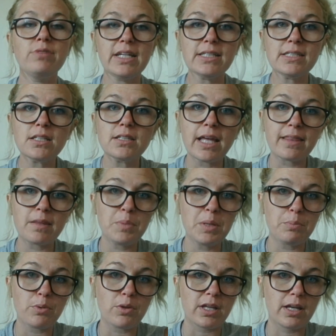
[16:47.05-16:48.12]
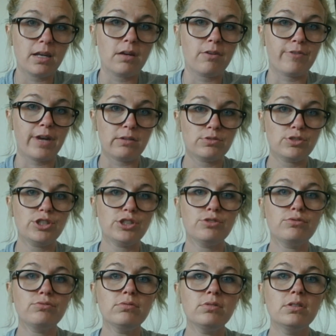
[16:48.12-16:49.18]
to let the people in around you